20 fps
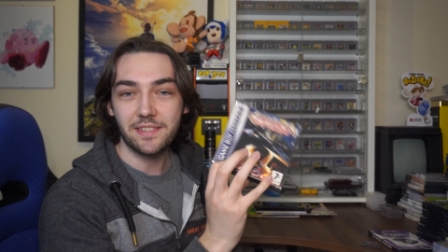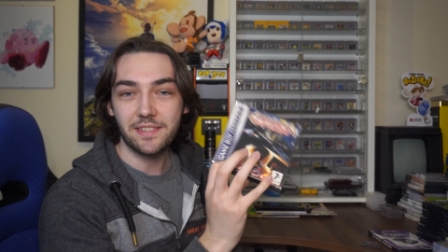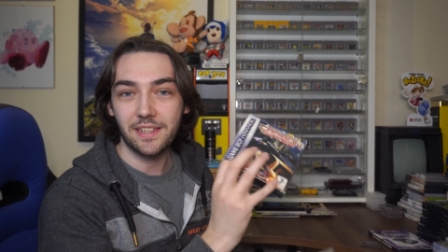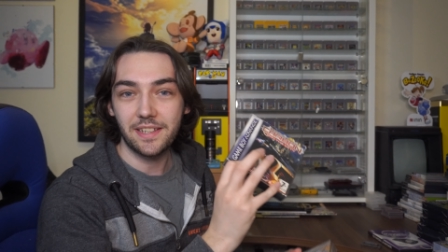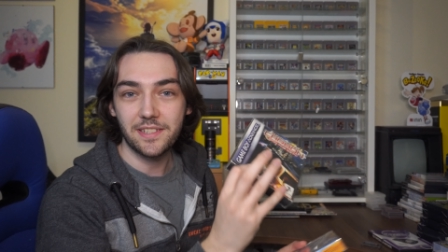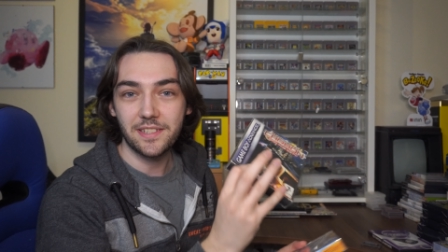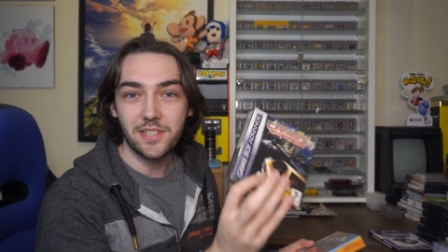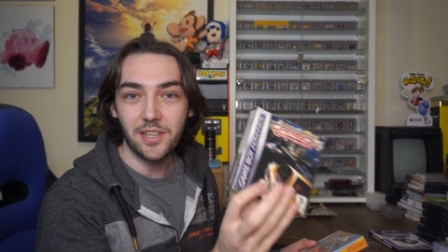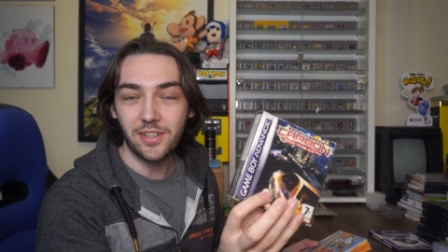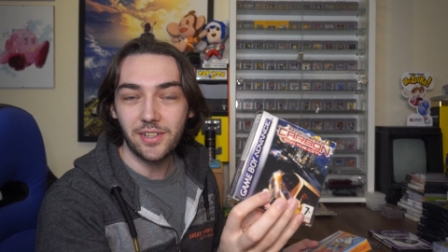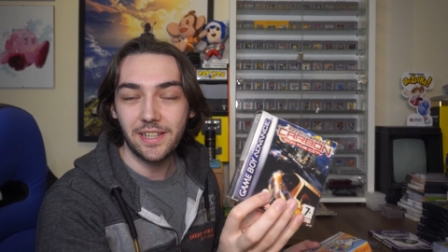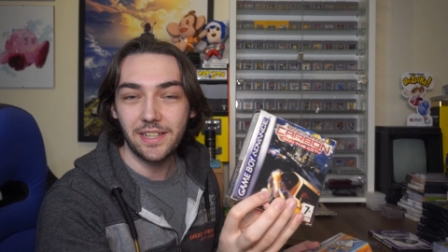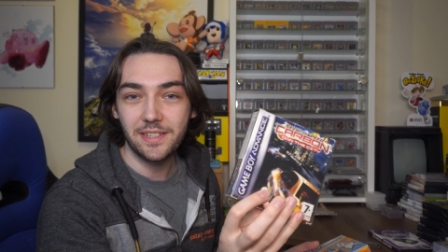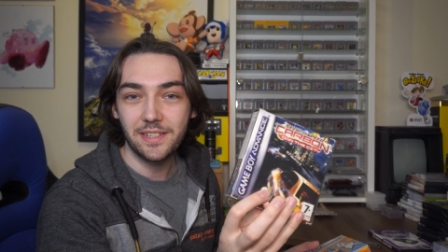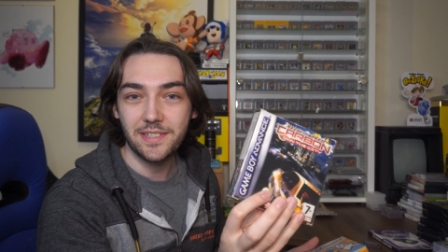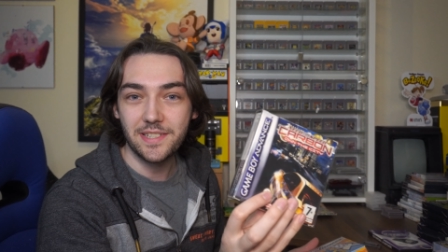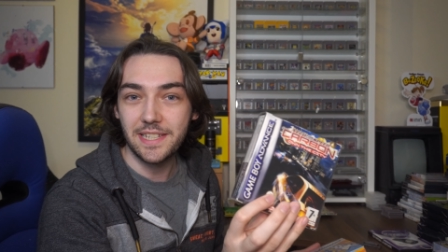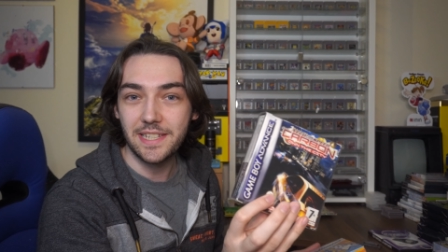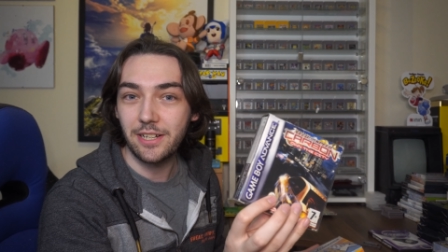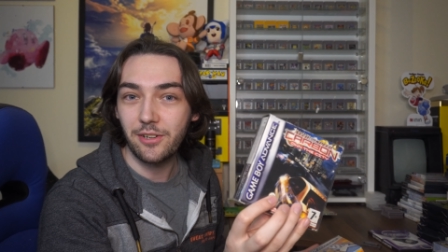the
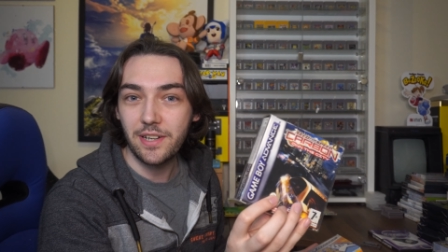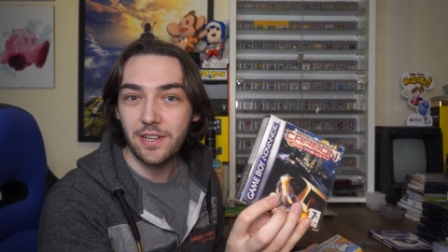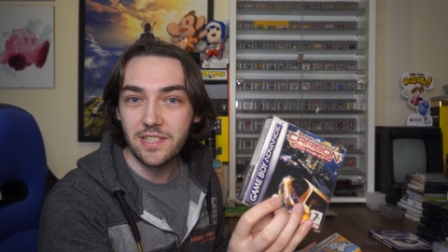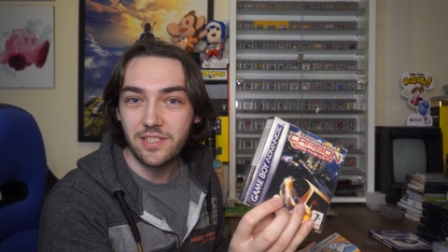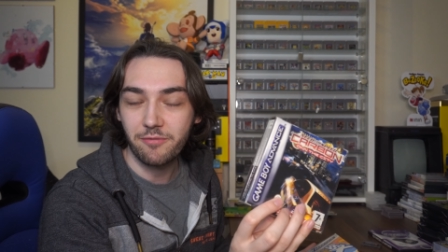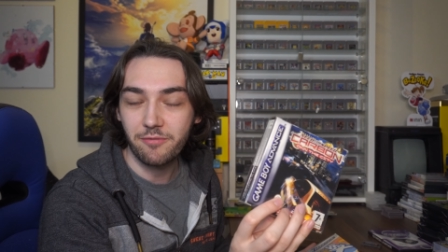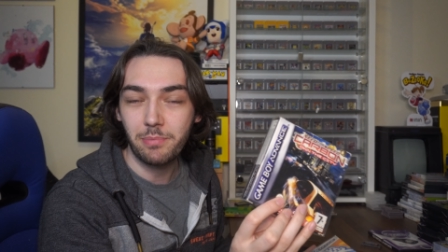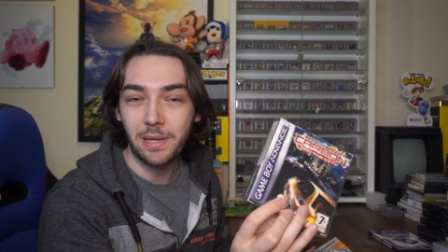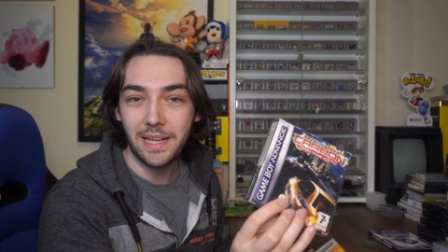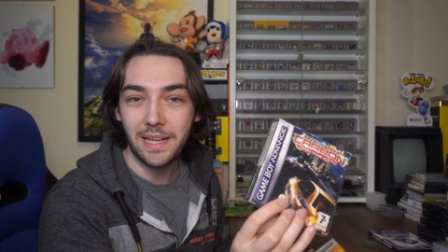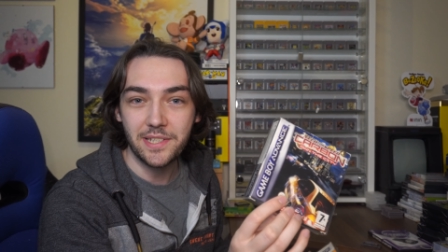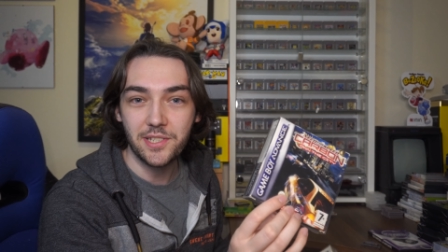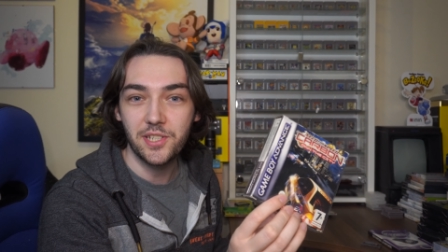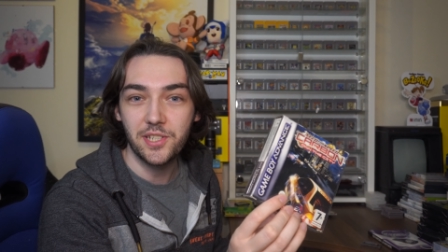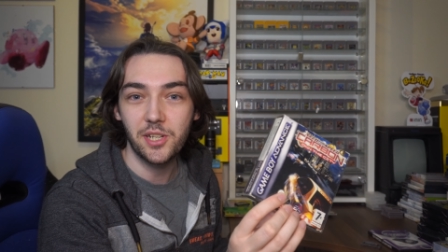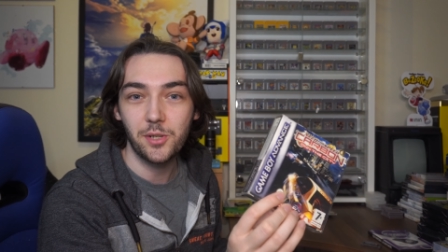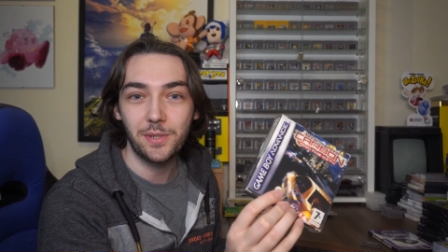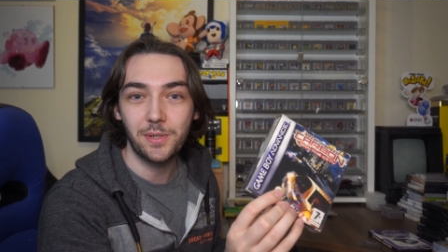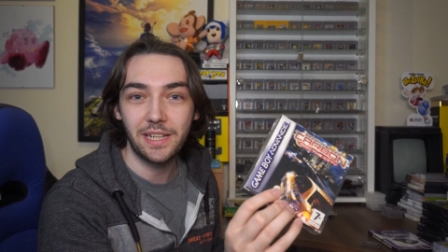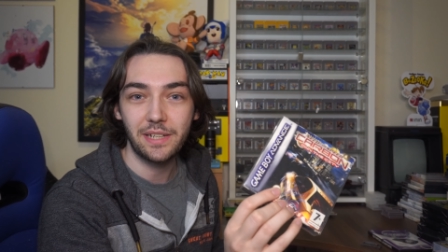entire series of
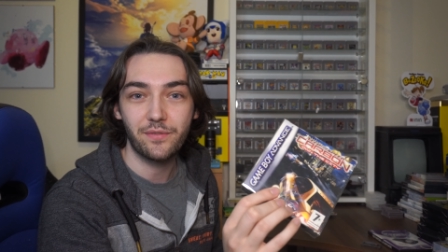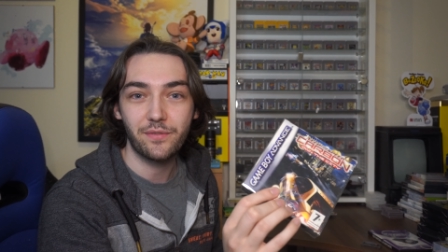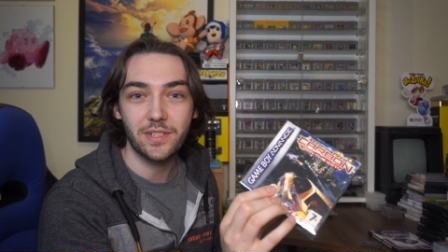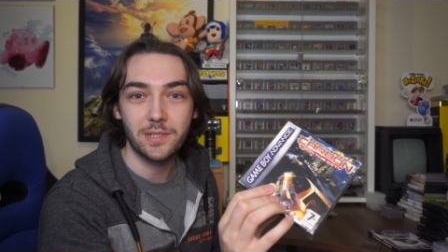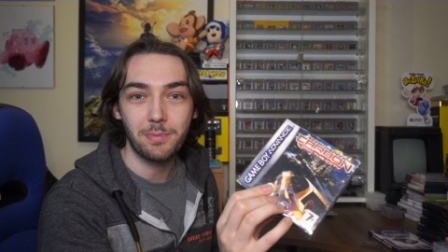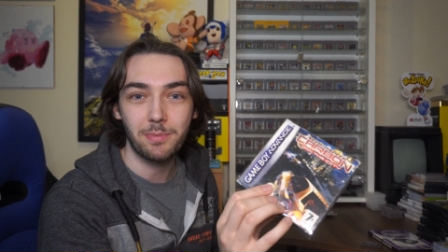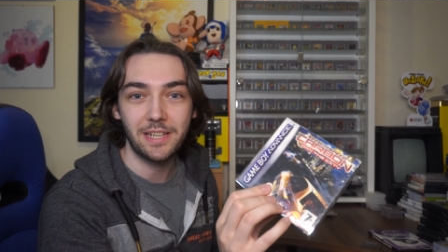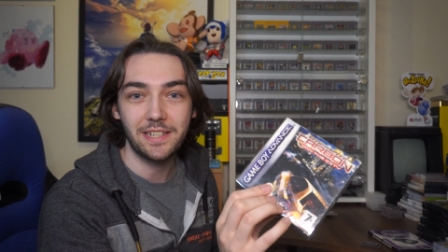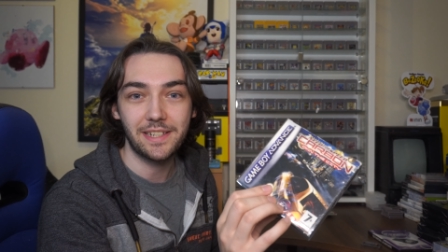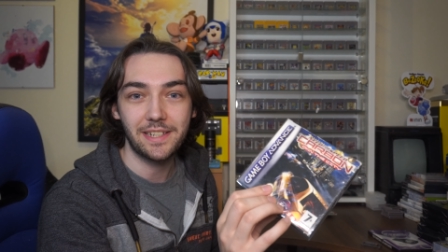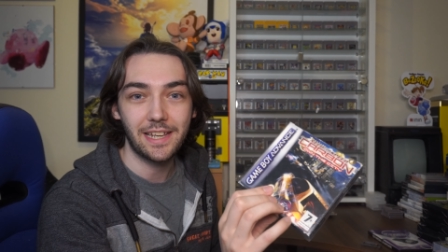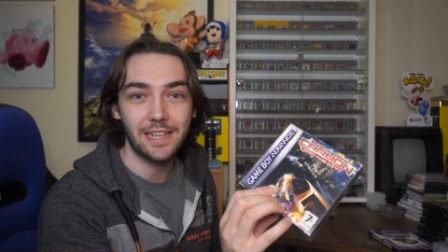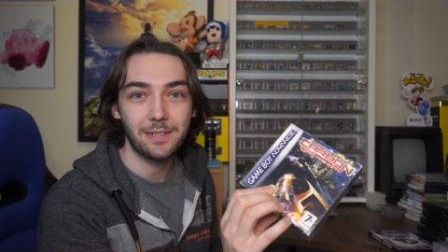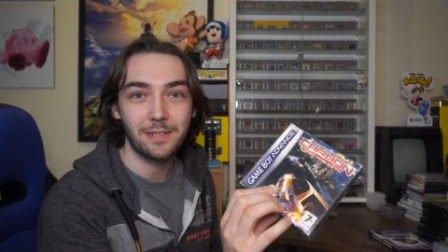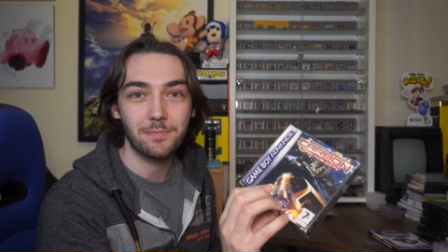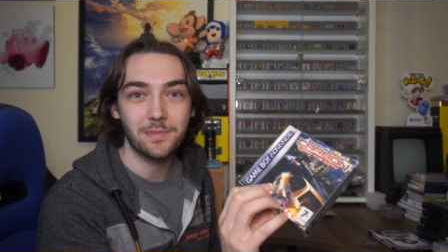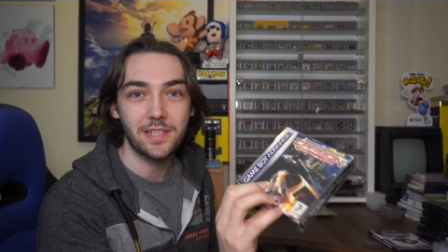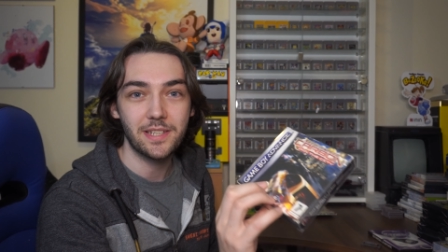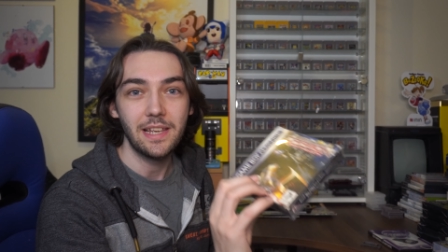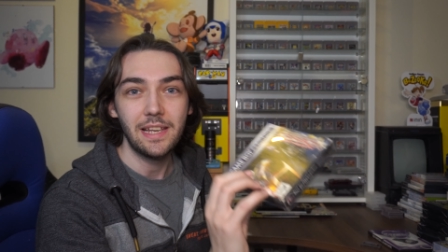PS2 Need for Speed
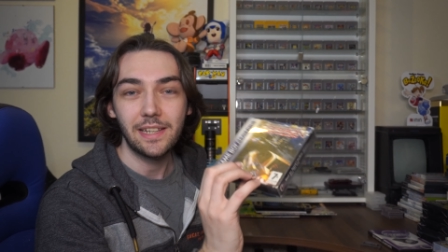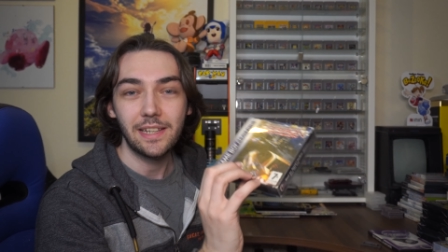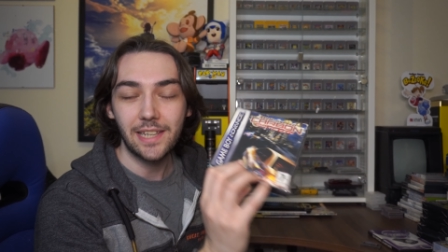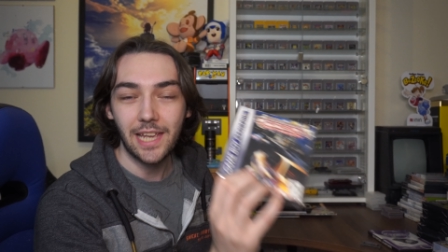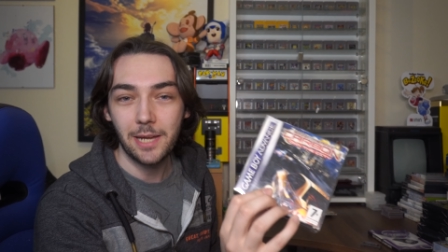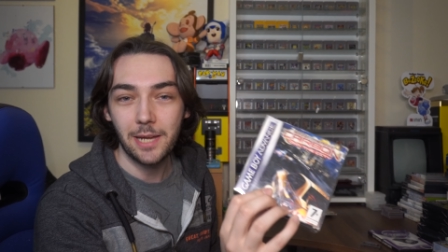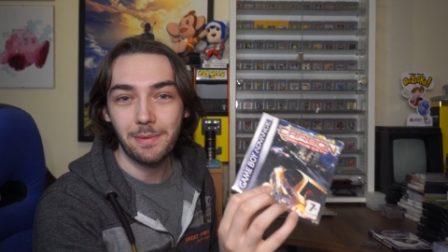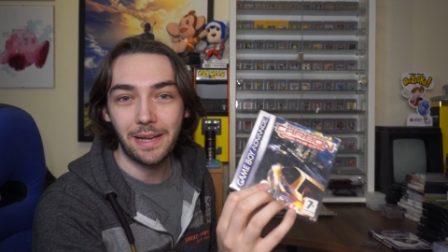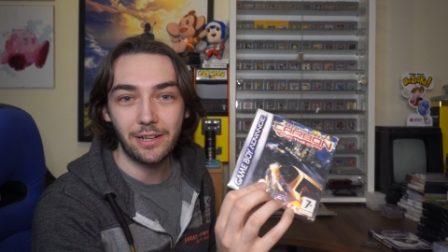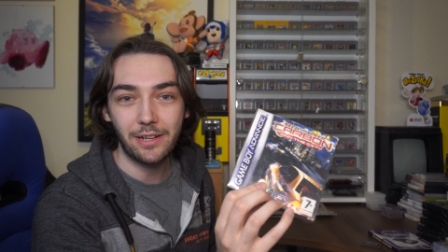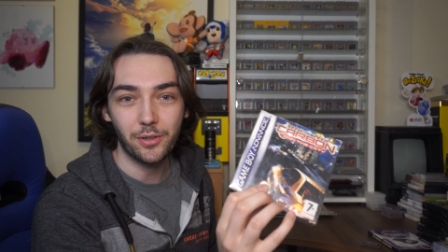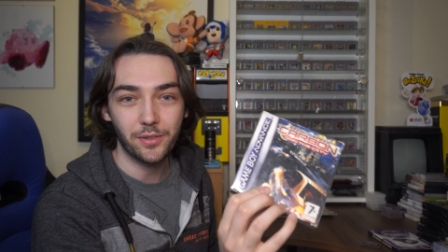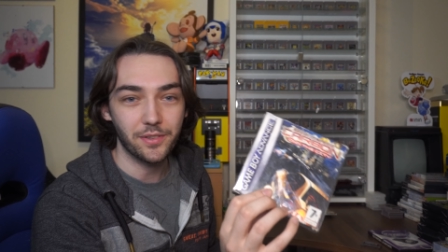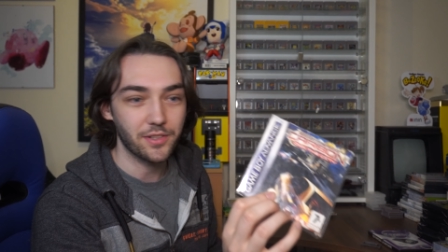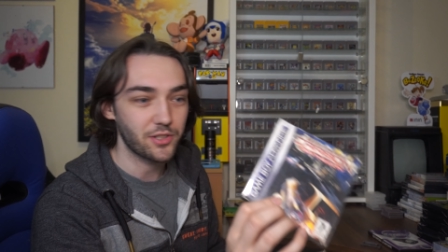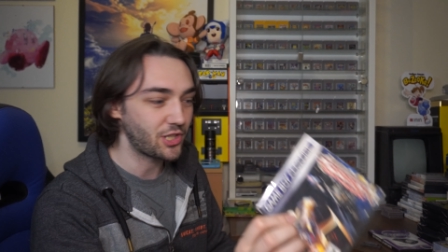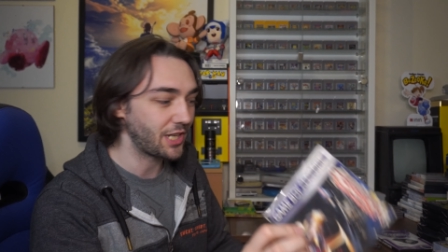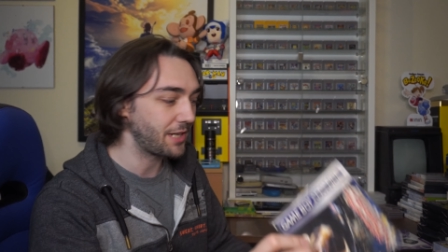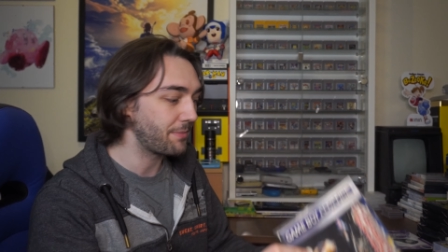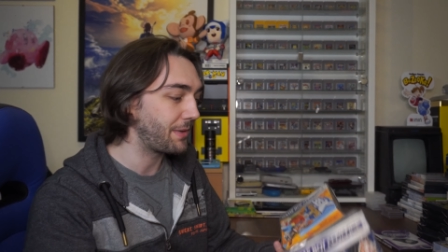games came out on
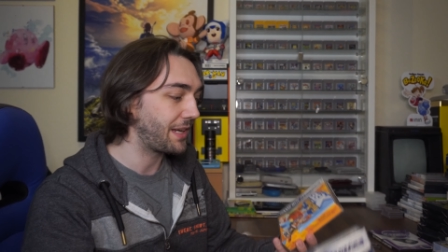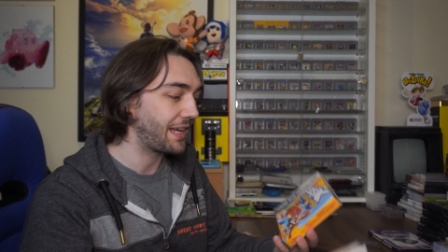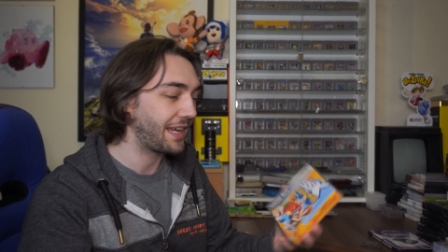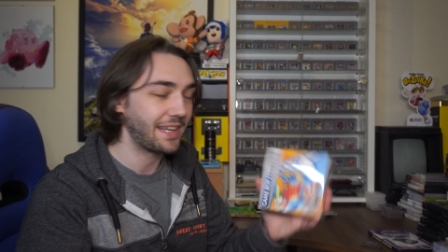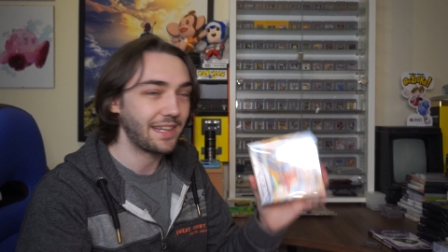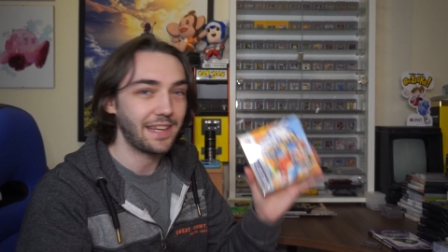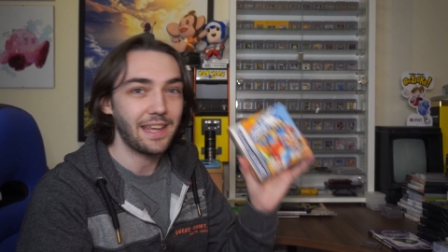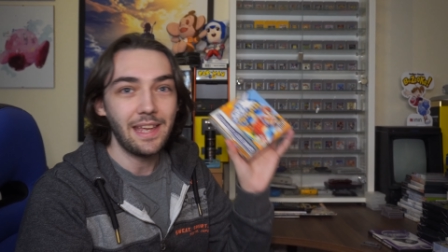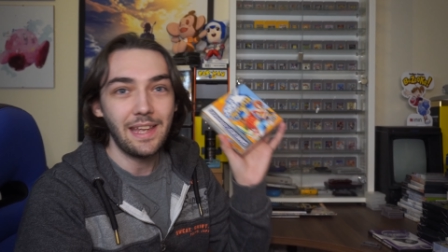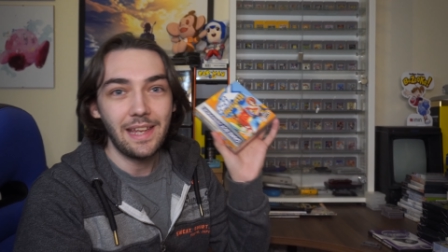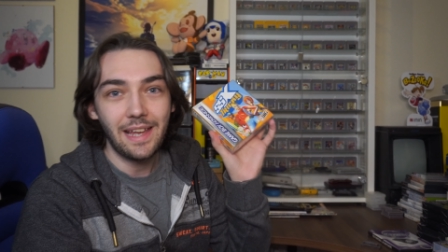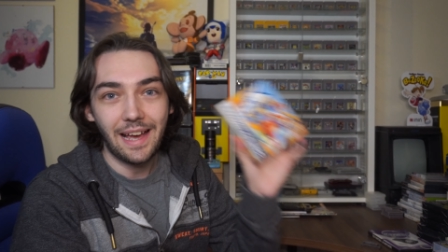the GBA,